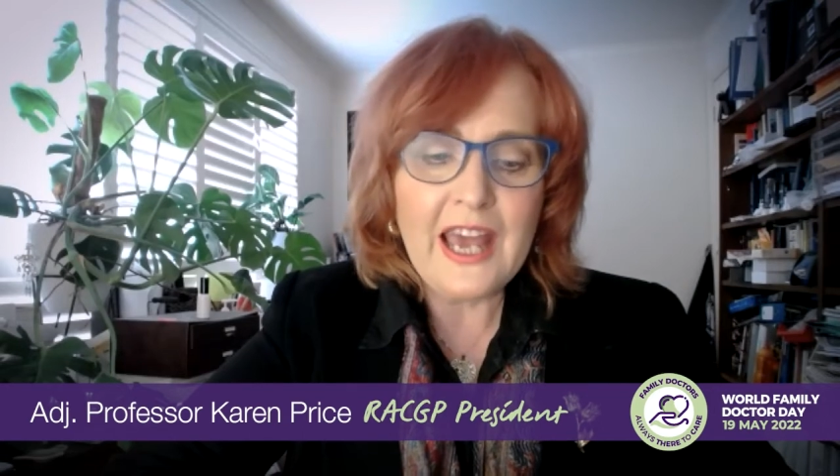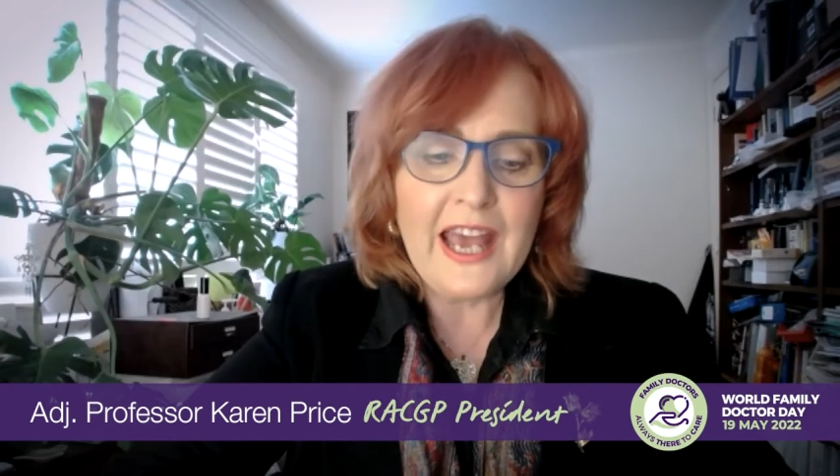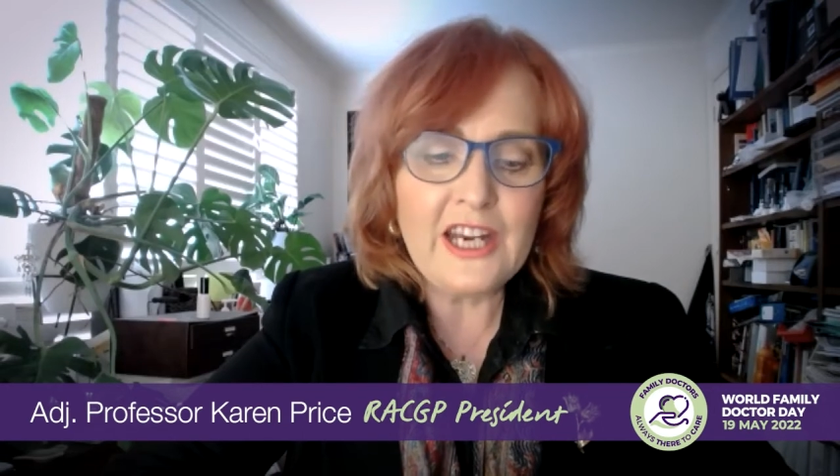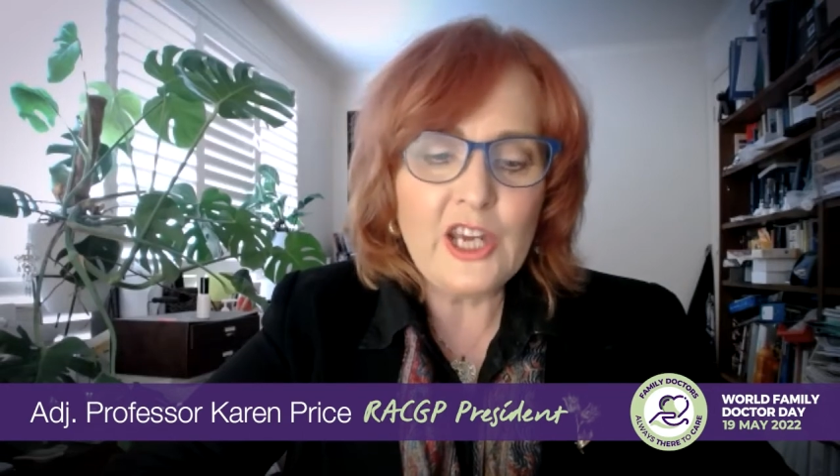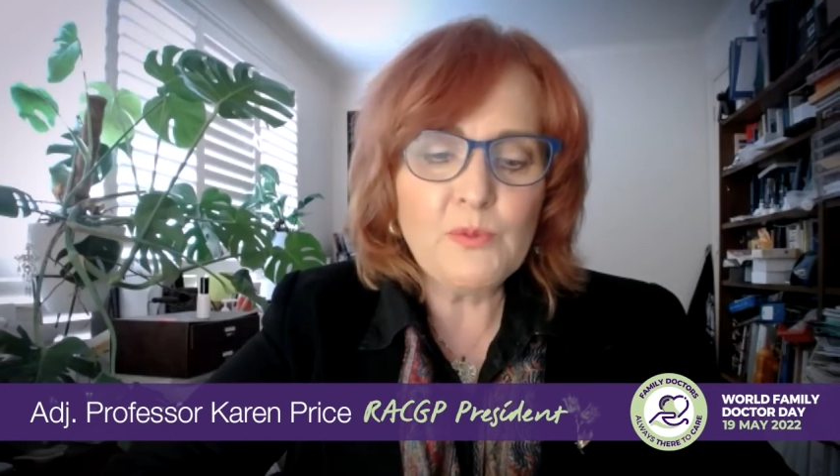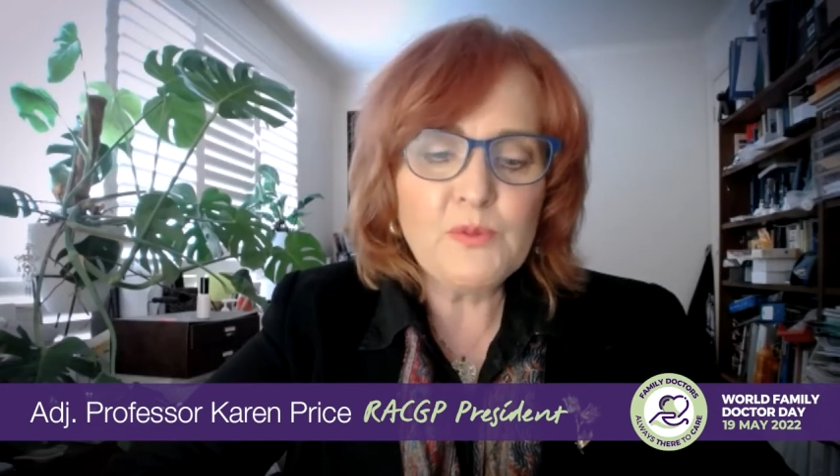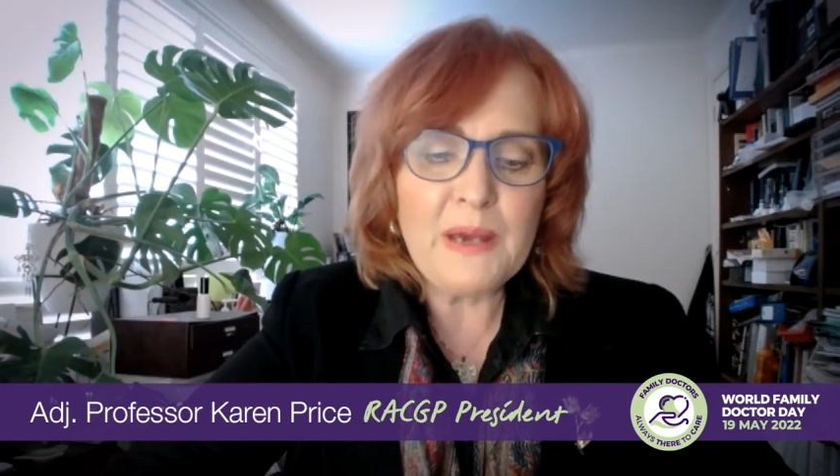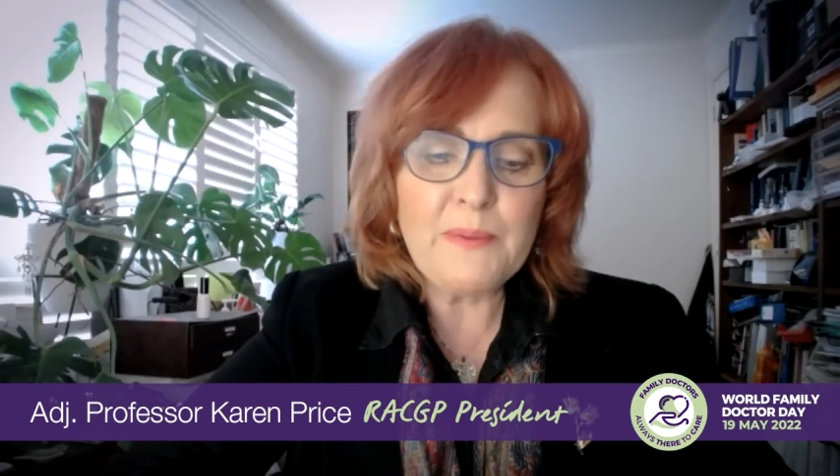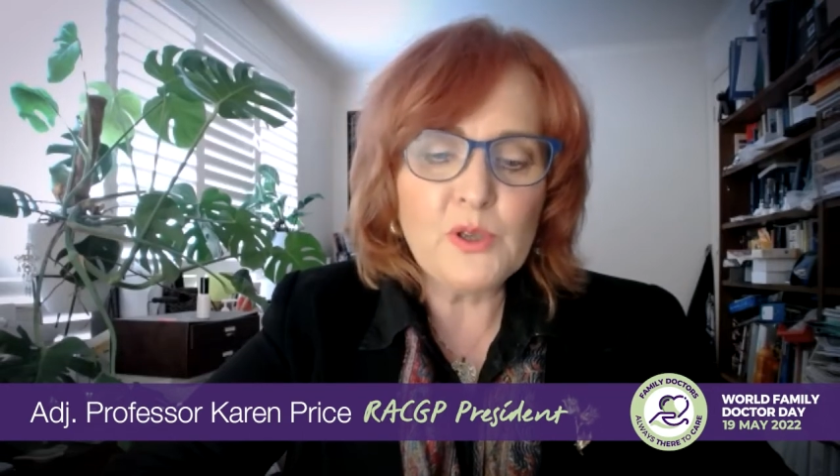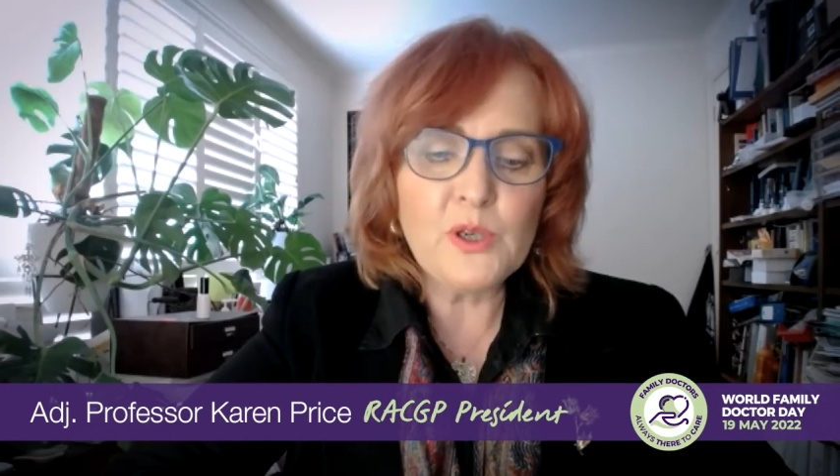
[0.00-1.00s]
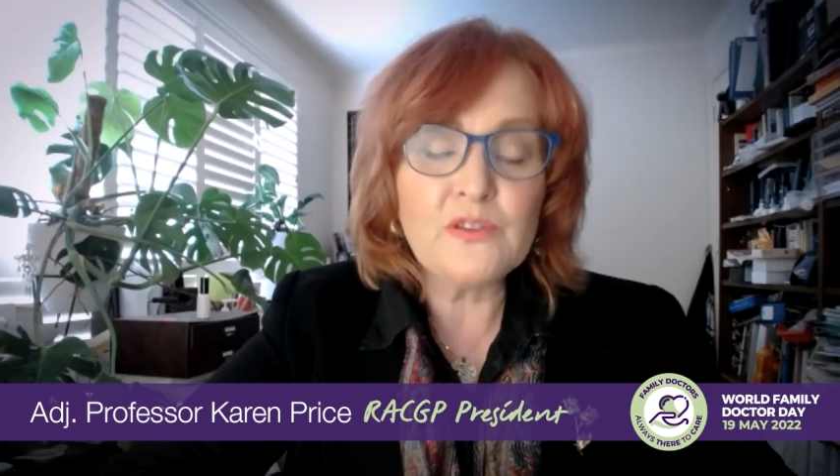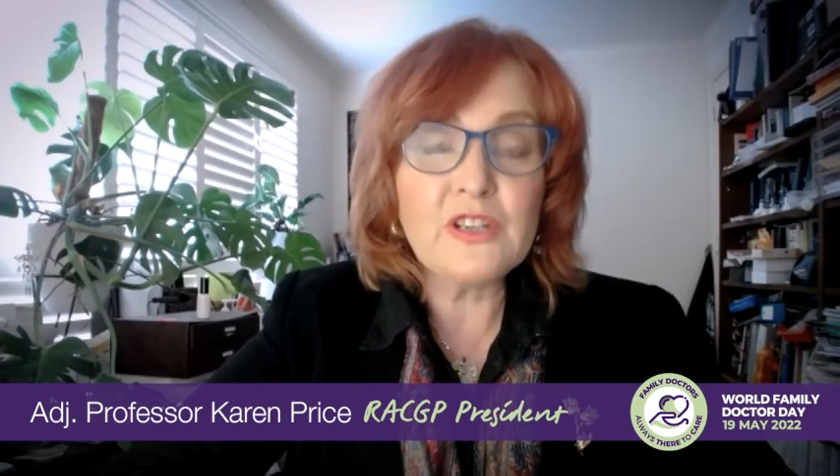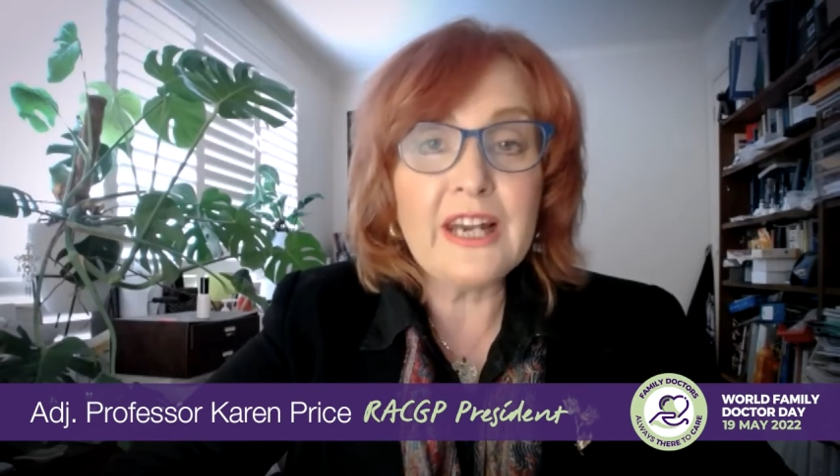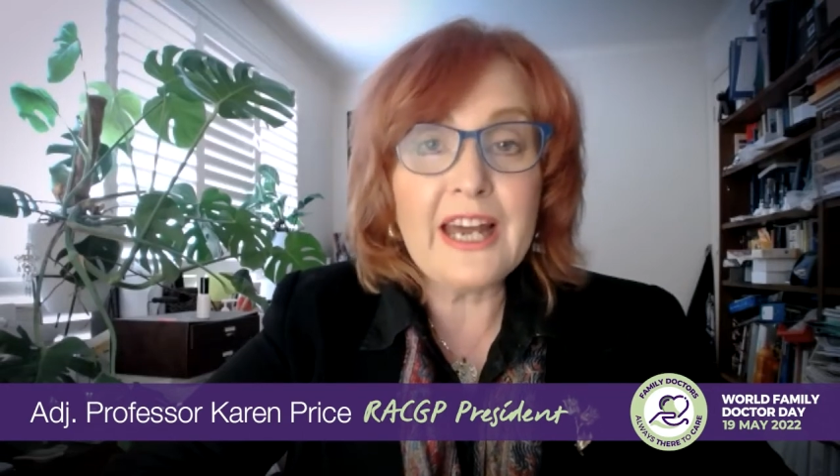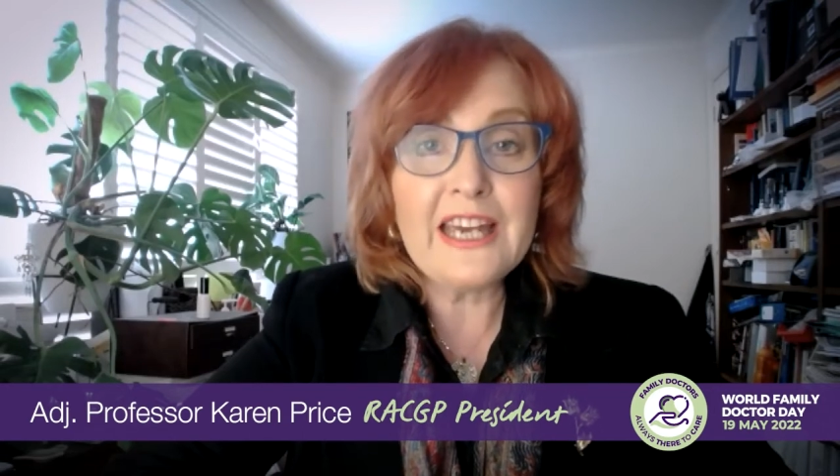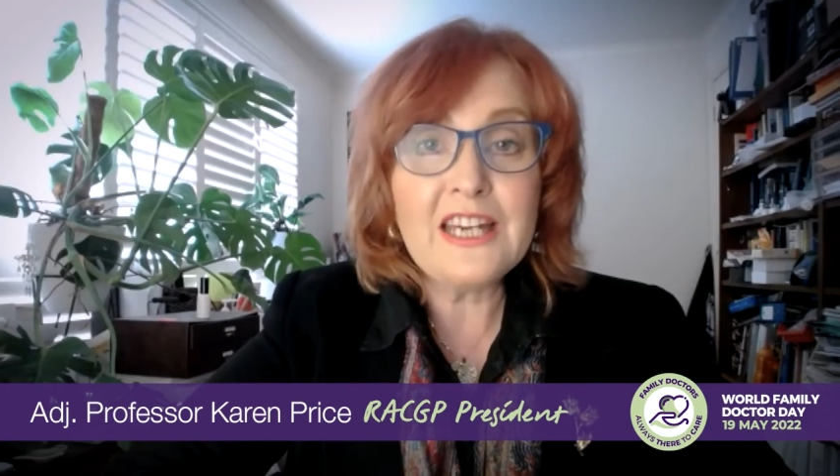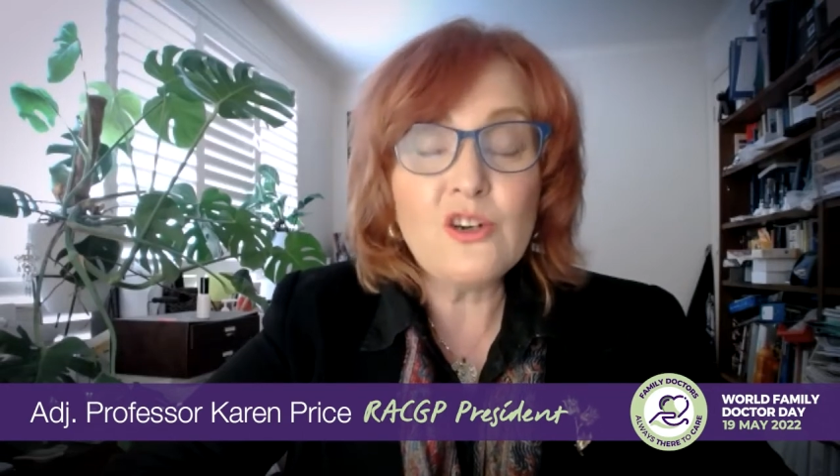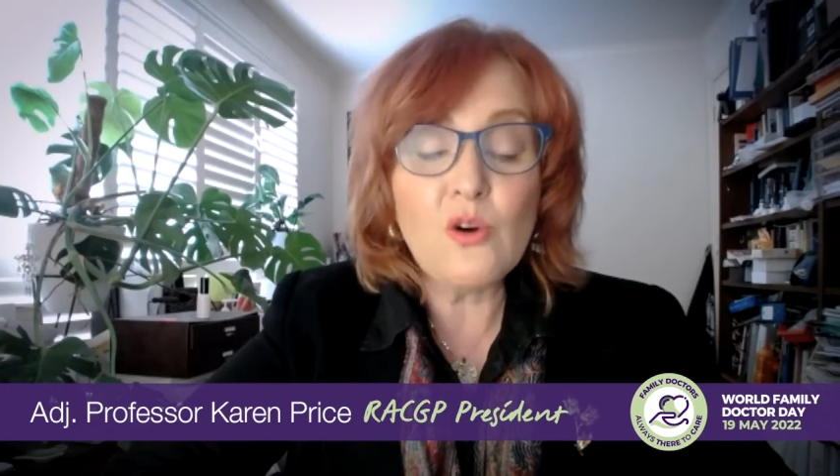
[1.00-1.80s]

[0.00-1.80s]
and helped people who have delayed